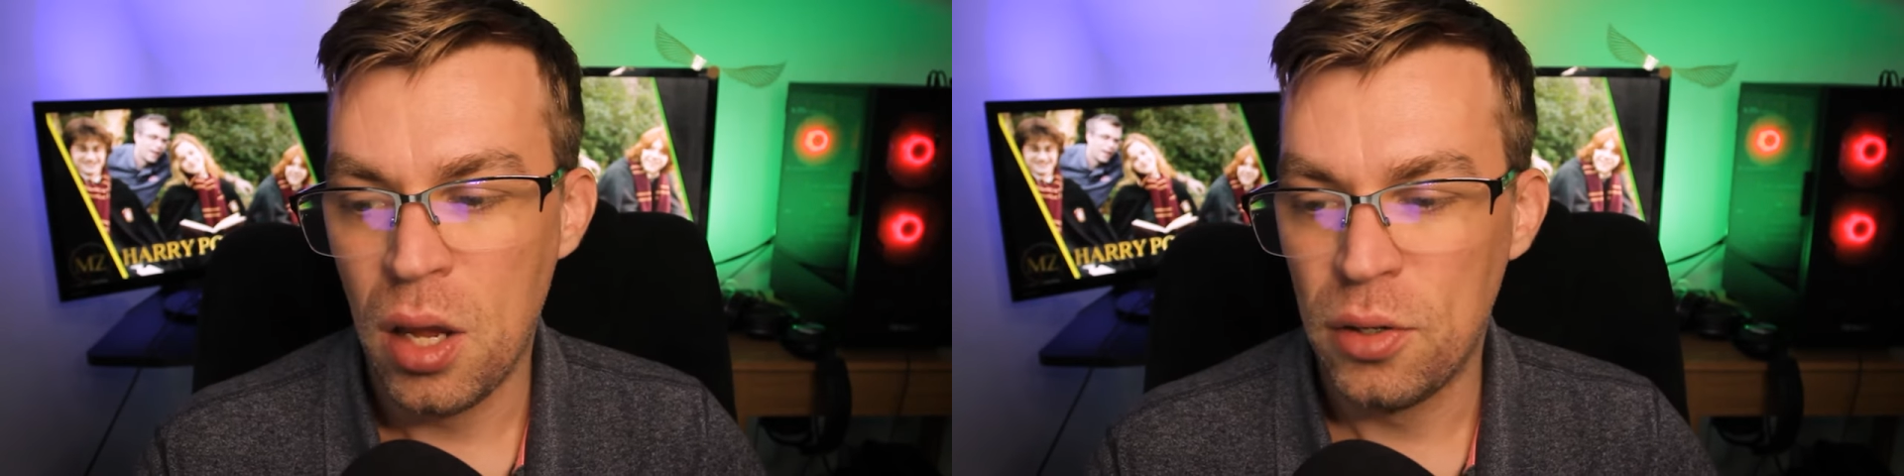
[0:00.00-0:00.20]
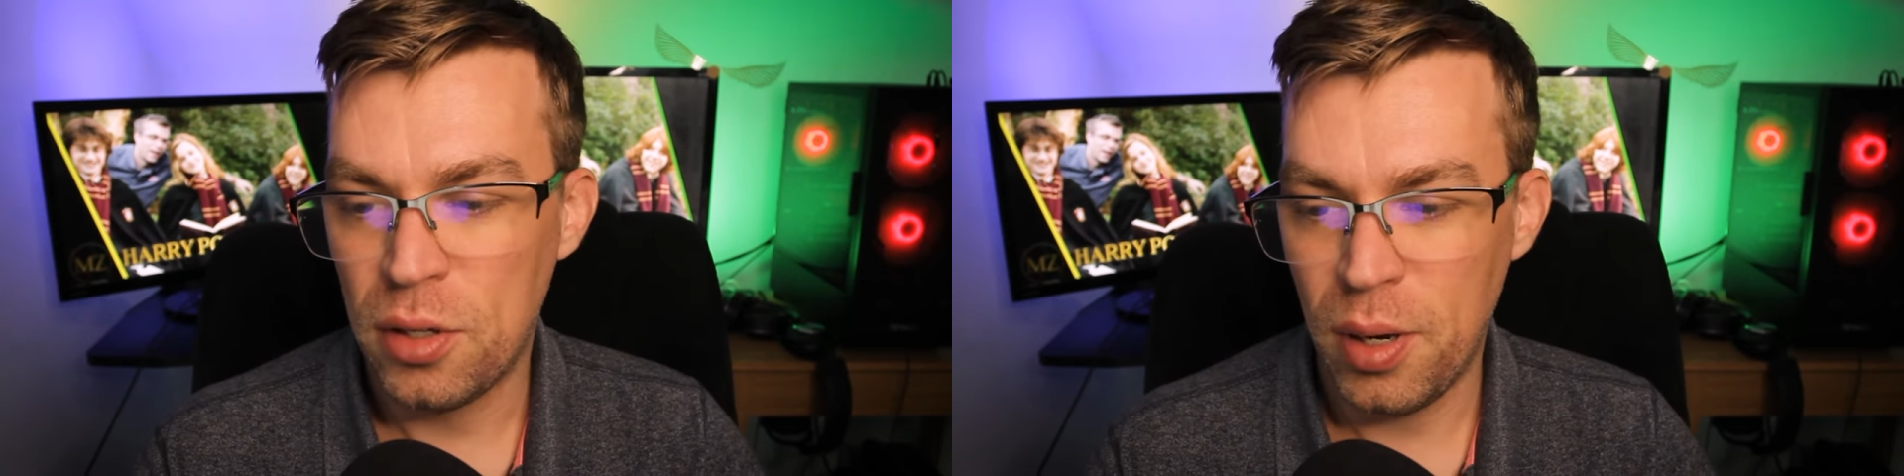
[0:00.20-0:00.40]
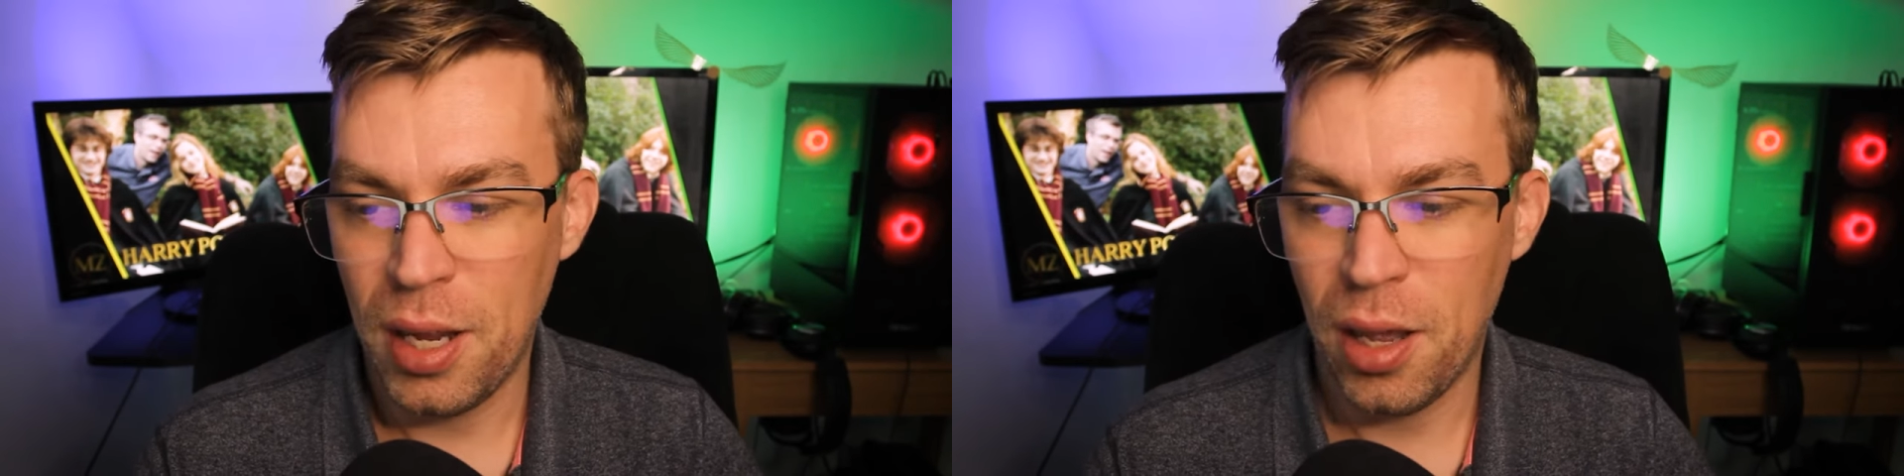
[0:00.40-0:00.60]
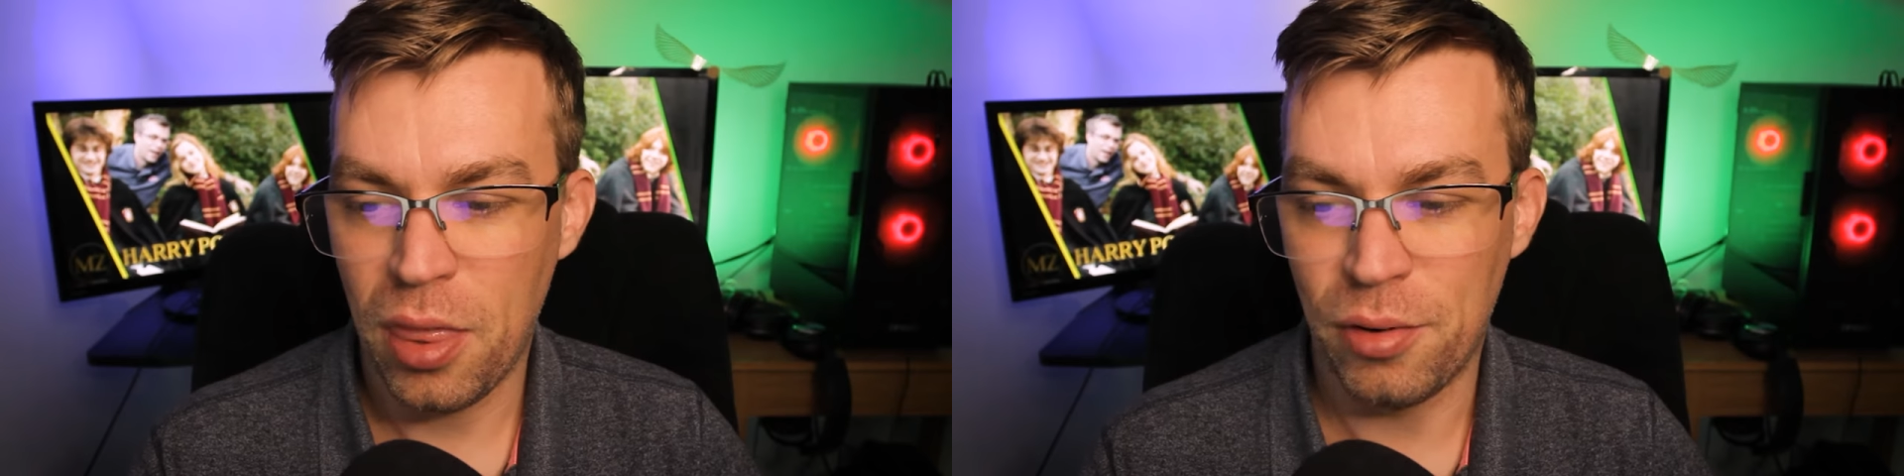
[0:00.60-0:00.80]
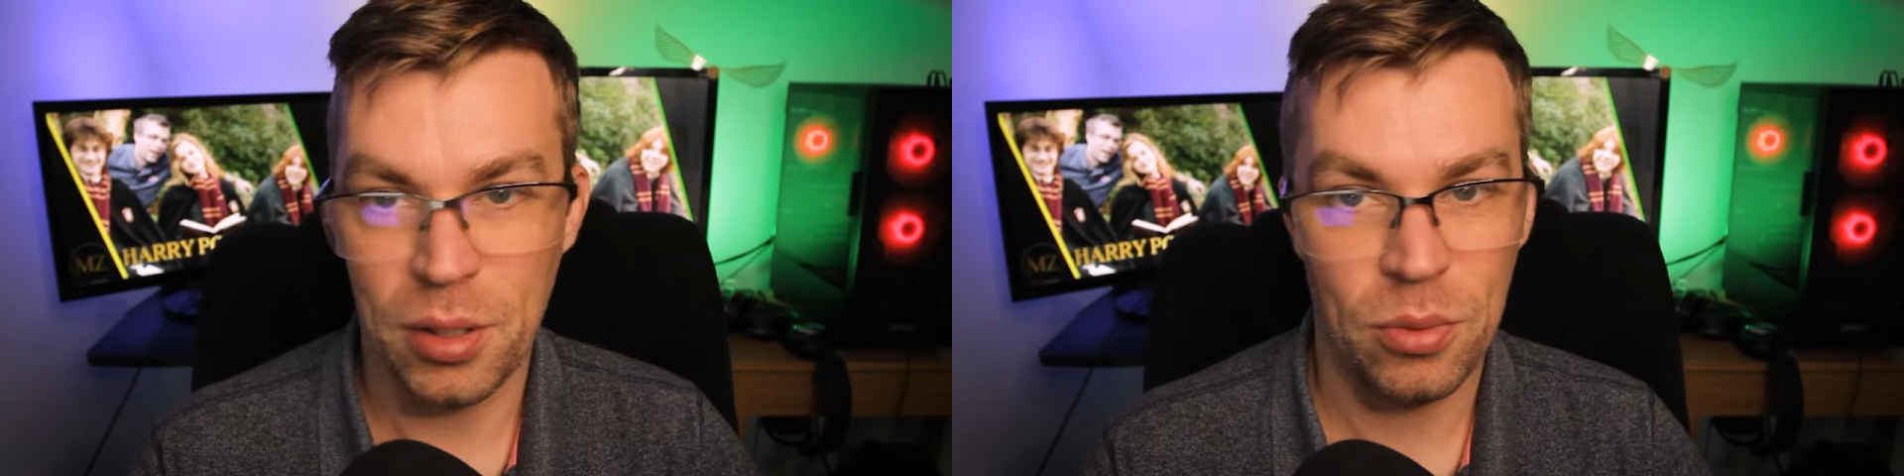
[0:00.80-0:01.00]
So here are
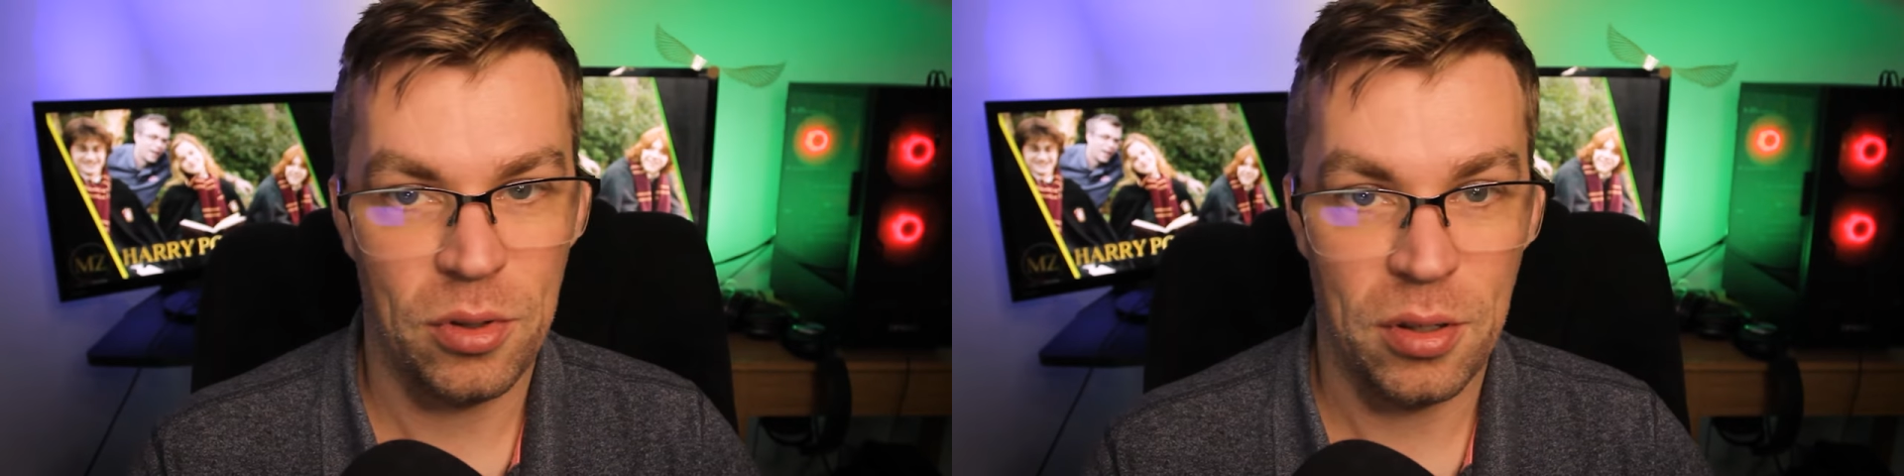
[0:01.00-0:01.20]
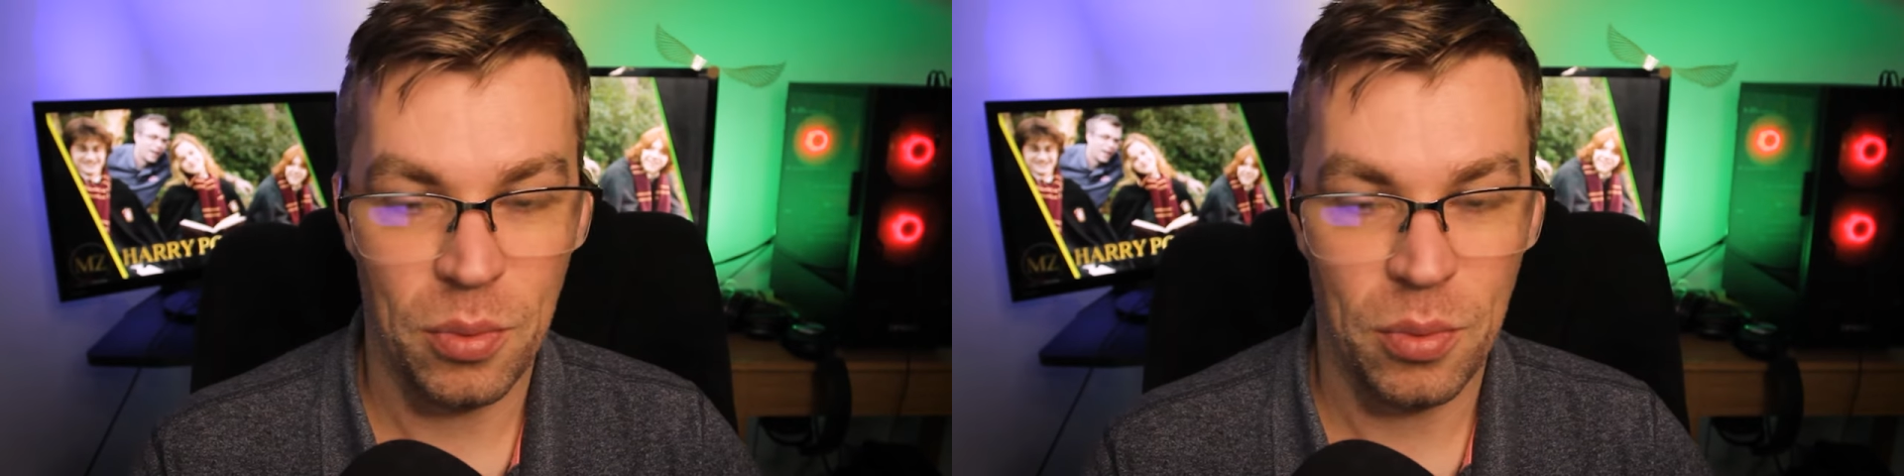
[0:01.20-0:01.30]
the results.